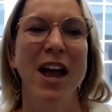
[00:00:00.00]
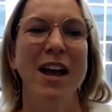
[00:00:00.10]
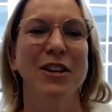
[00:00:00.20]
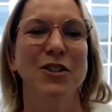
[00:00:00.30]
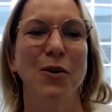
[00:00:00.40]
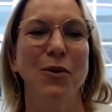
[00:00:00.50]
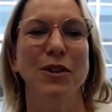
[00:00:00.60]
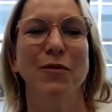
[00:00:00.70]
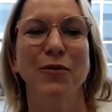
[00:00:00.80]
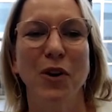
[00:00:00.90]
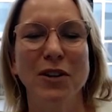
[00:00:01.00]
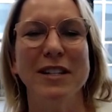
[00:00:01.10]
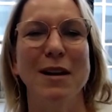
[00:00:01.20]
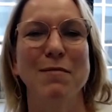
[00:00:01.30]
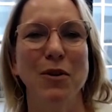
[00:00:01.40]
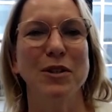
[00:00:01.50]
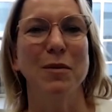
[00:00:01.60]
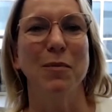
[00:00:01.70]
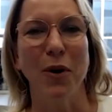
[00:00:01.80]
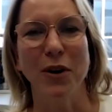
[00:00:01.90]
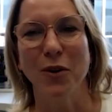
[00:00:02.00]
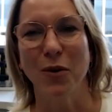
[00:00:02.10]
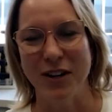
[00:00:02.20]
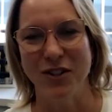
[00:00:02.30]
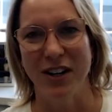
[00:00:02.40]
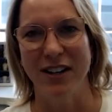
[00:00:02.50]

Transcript: So the first and most important question